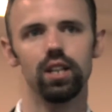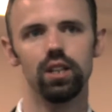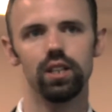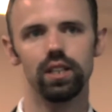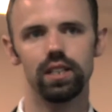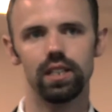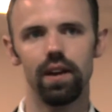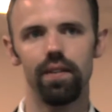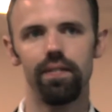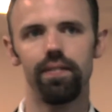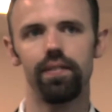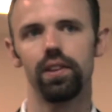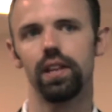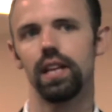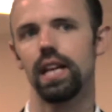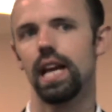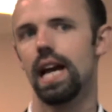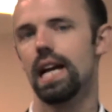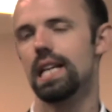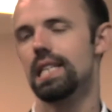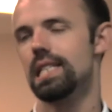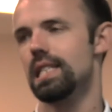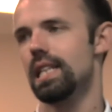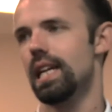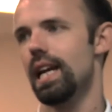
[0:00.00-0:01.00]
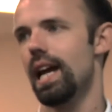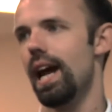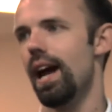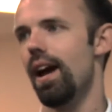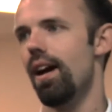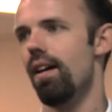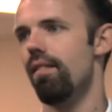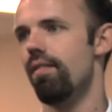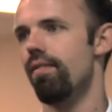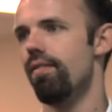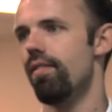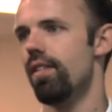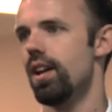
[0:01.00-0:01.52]
It definitely has to
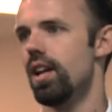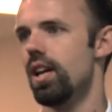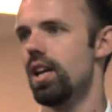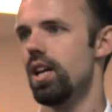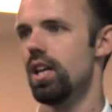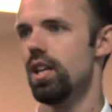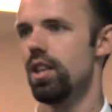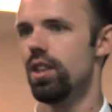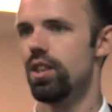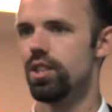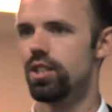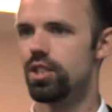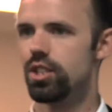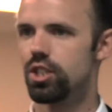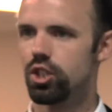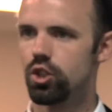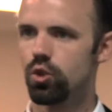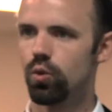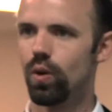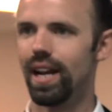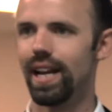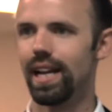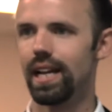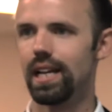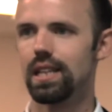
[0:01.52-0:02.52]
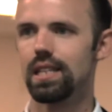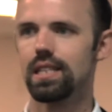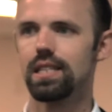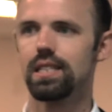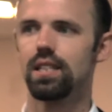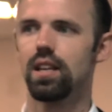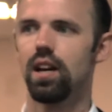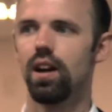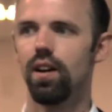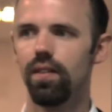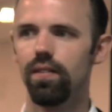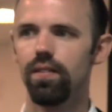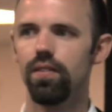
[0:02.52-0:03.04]
have the strengths
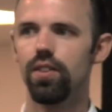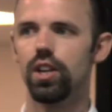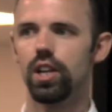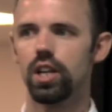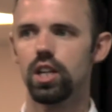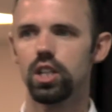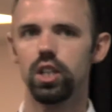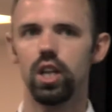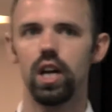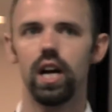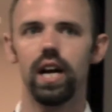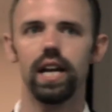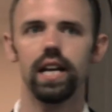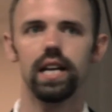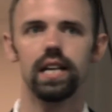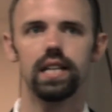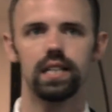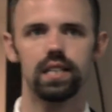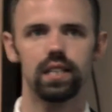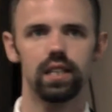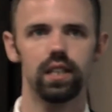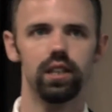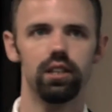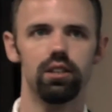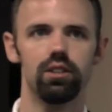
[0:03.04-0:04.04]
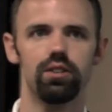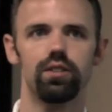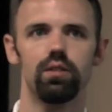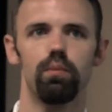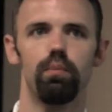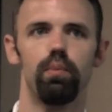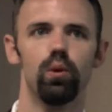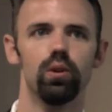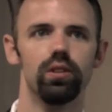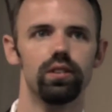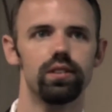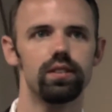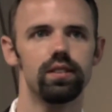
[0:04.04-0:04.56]
of the client and their
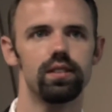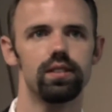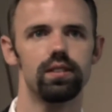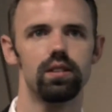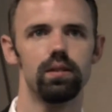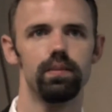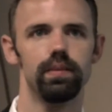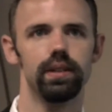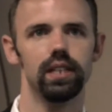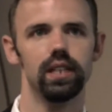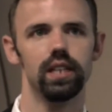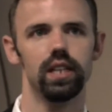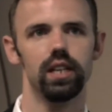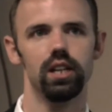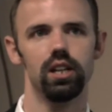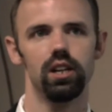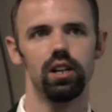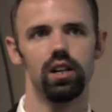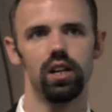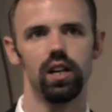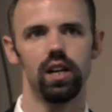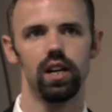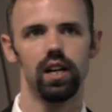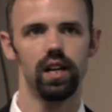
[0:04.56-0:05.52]
support system in there